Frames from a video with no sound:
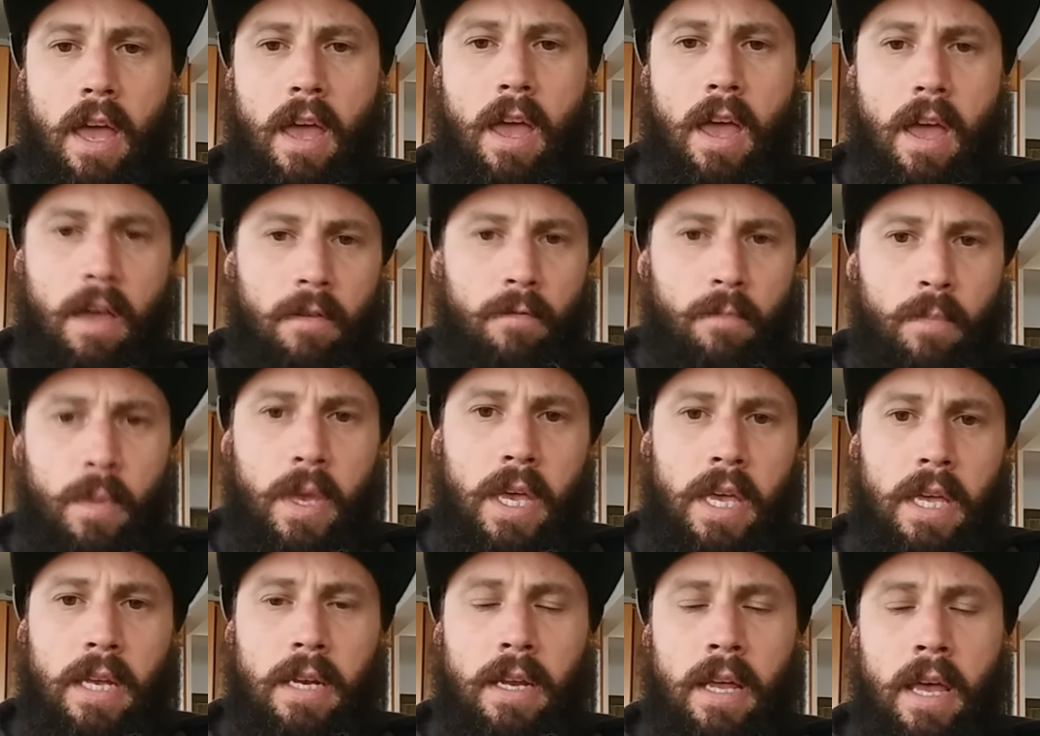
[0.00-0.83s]
have
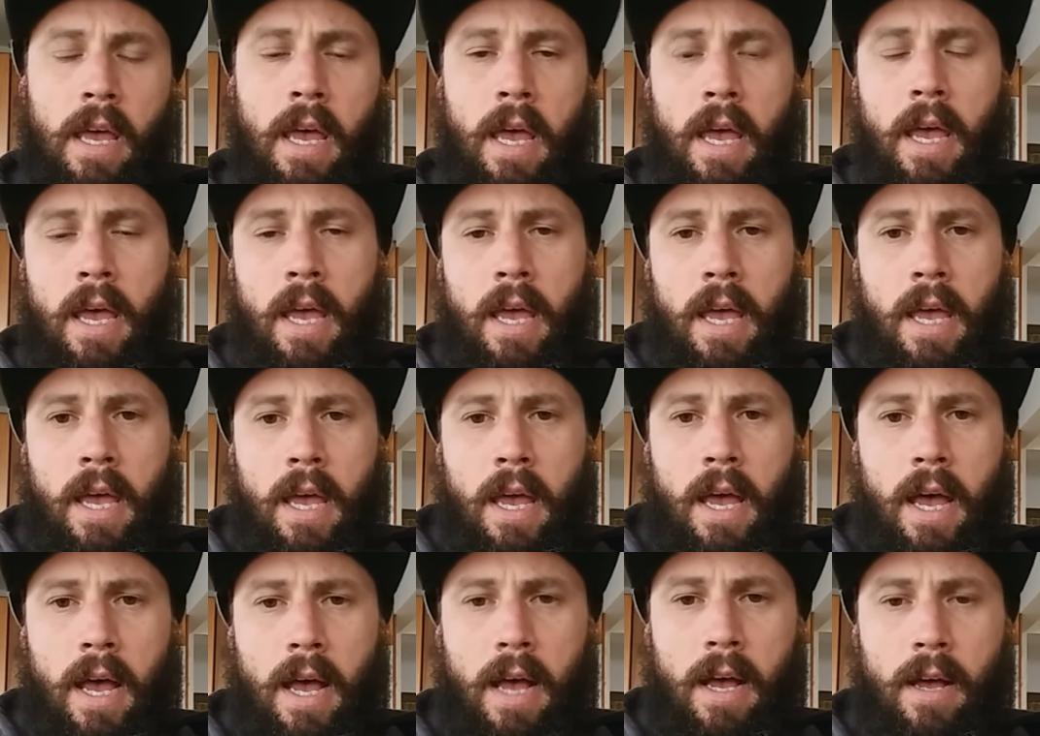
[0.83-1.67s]
been.
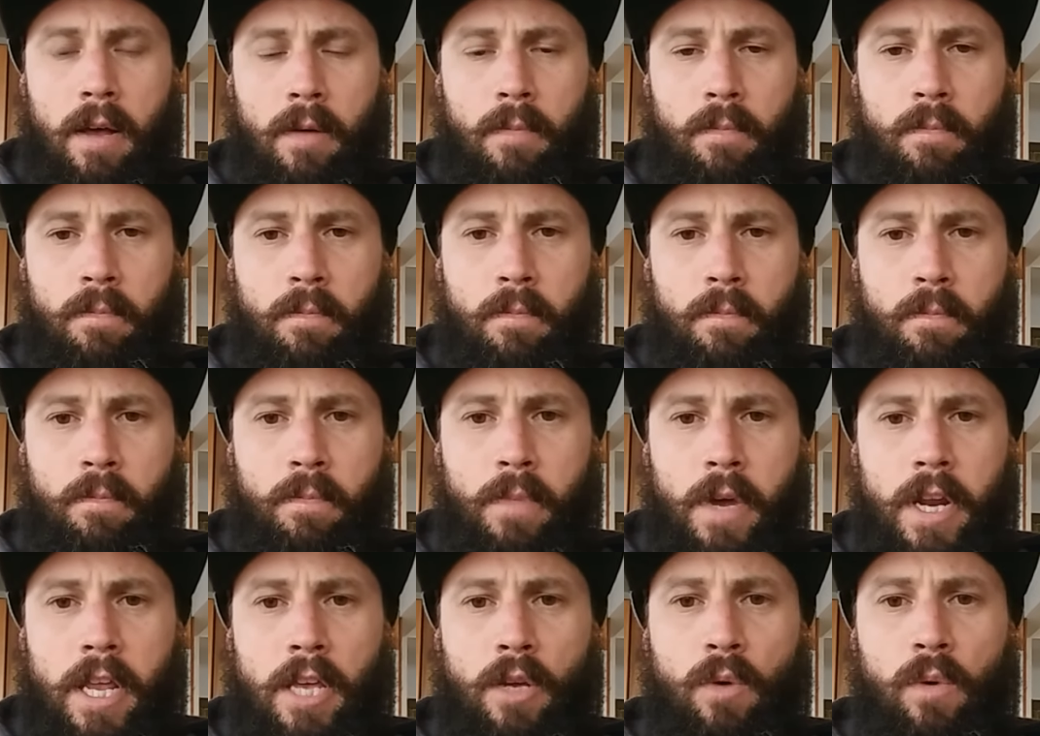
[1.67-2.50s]

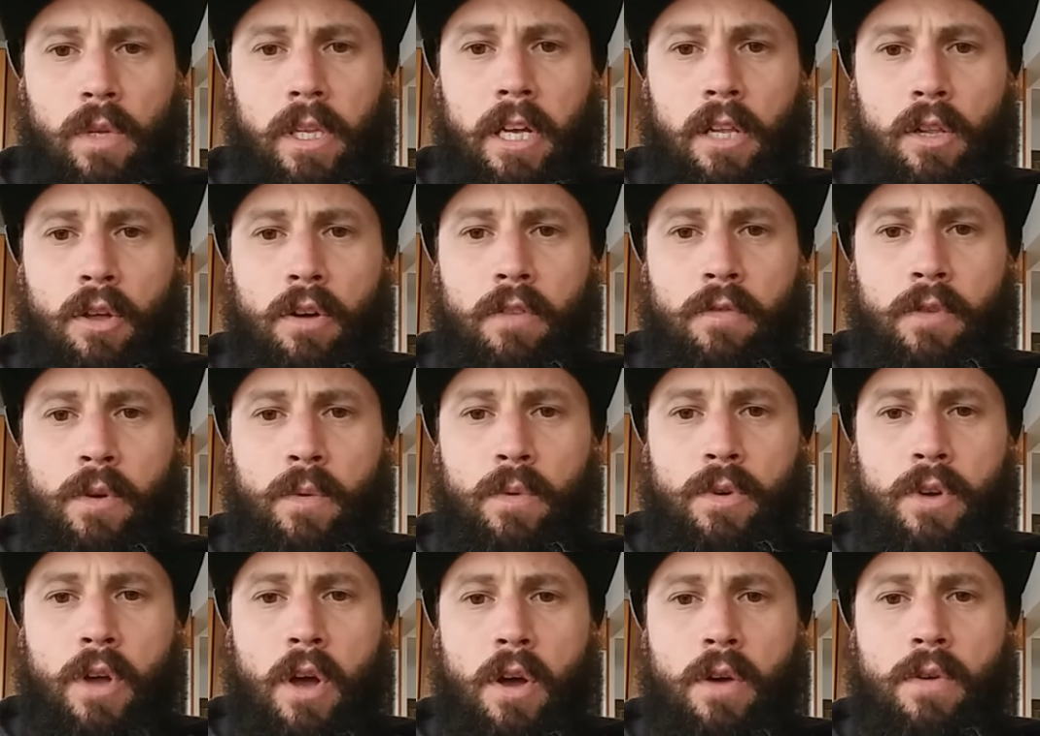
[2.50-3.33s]
But equally, a lot of you
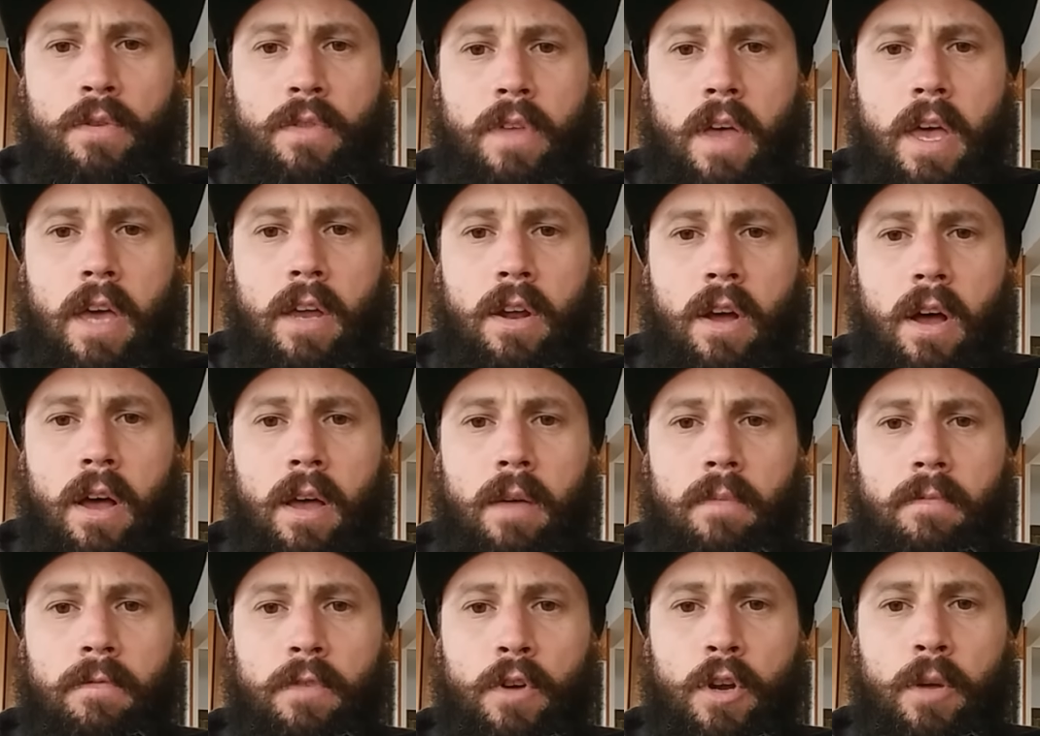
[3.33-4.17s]
will know that
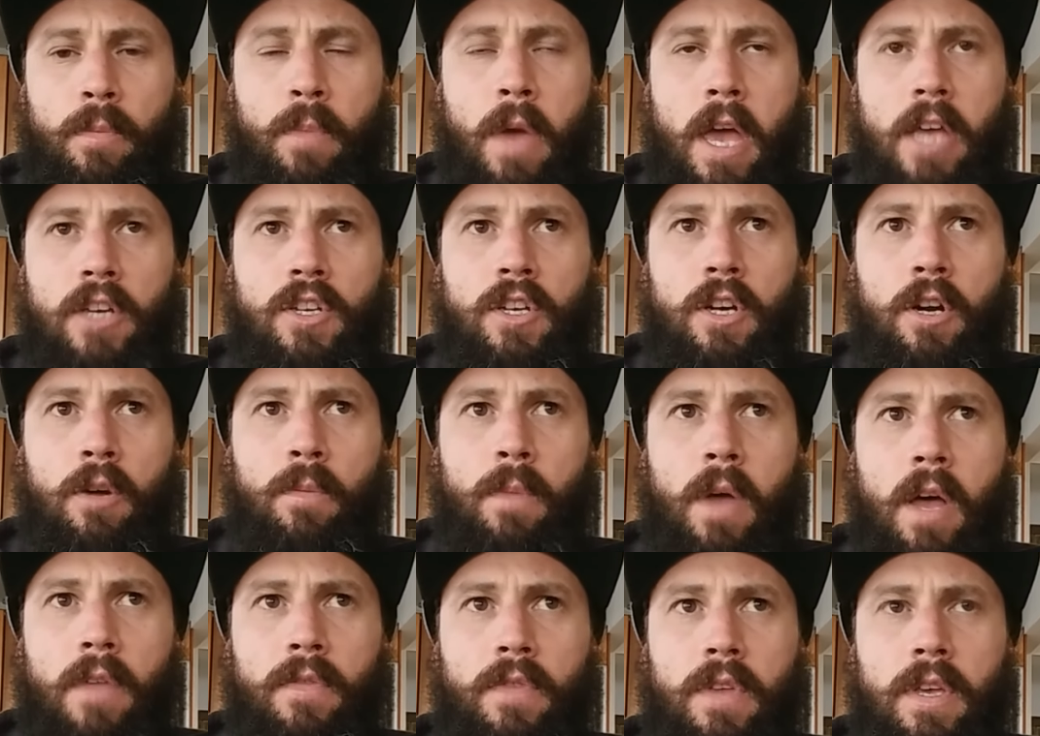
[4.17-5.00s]
I'm very passionate
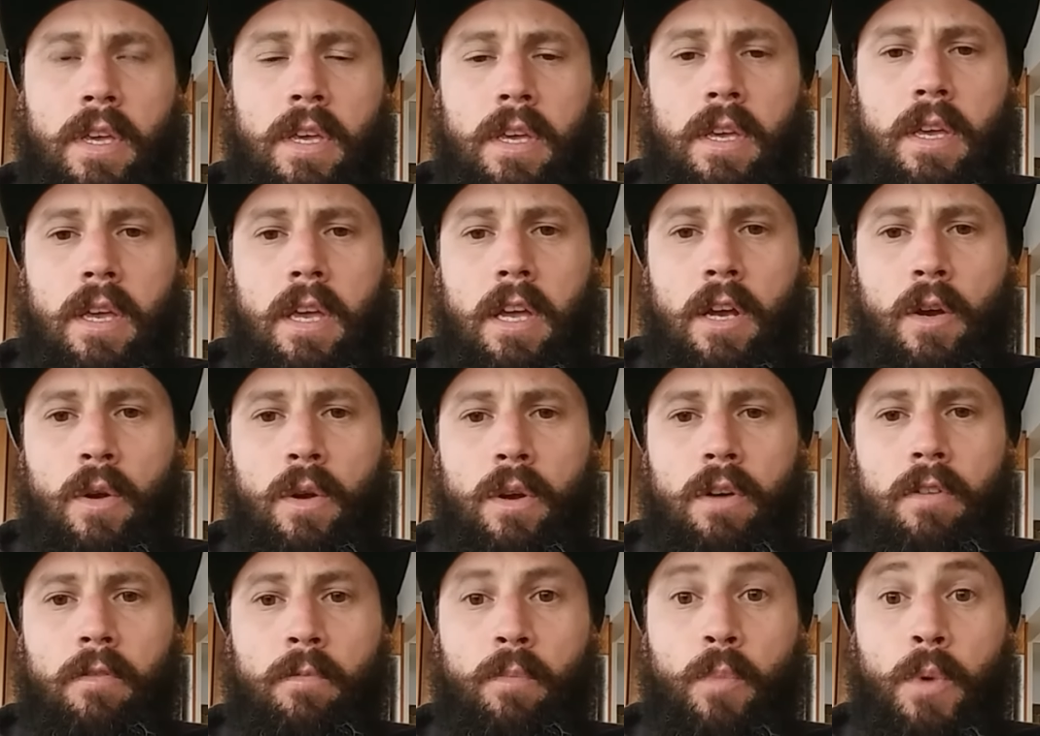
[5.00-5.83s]
about the
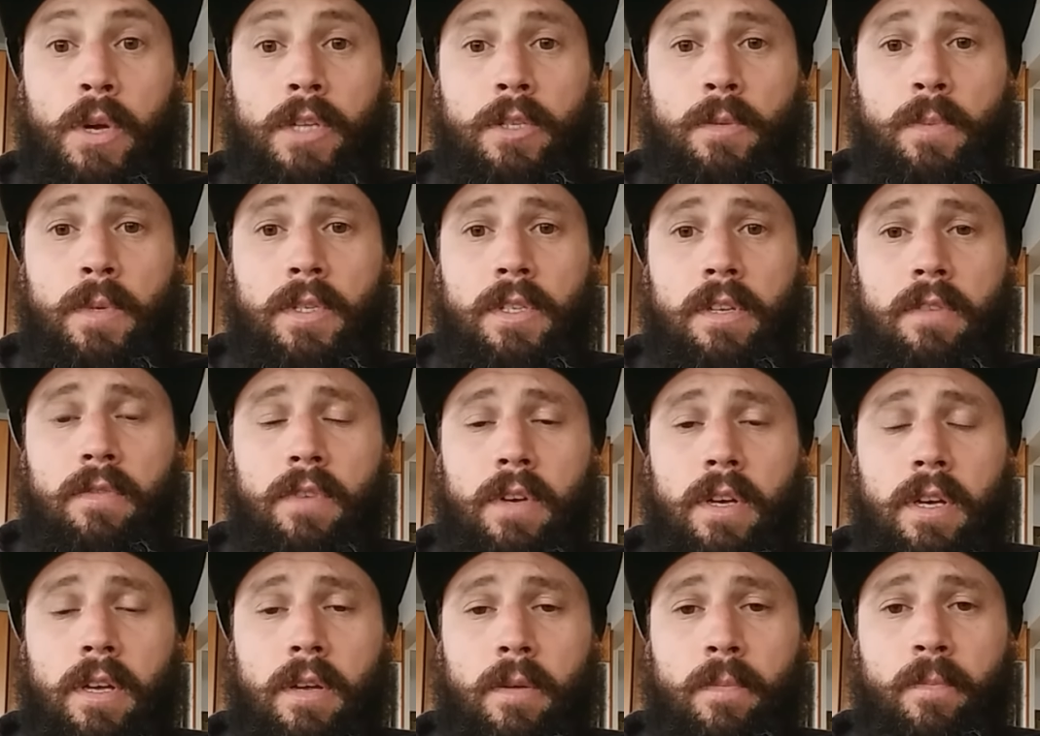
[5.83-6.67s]
area of
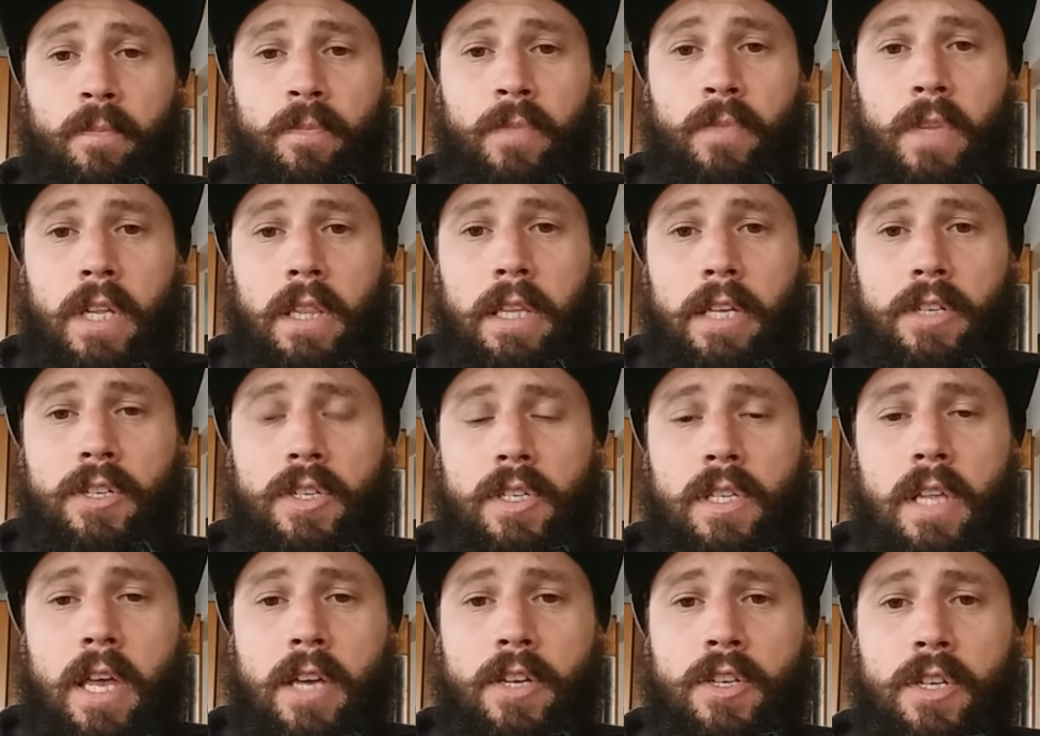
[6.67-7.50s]
breed-specific
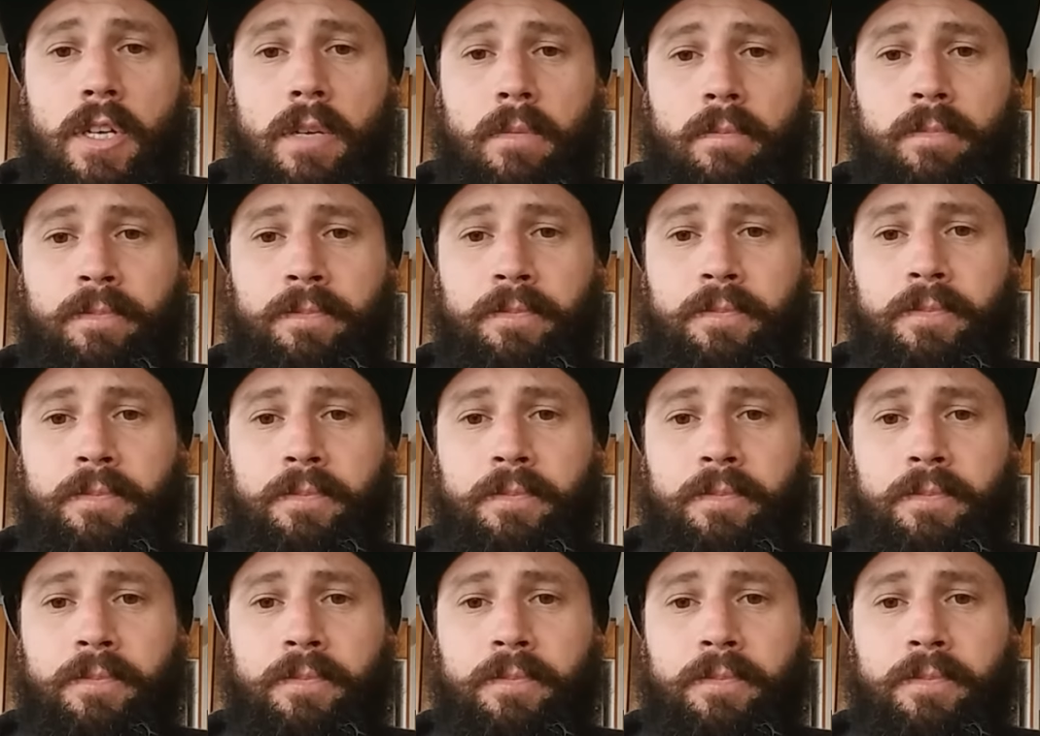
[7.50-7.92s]
legislation.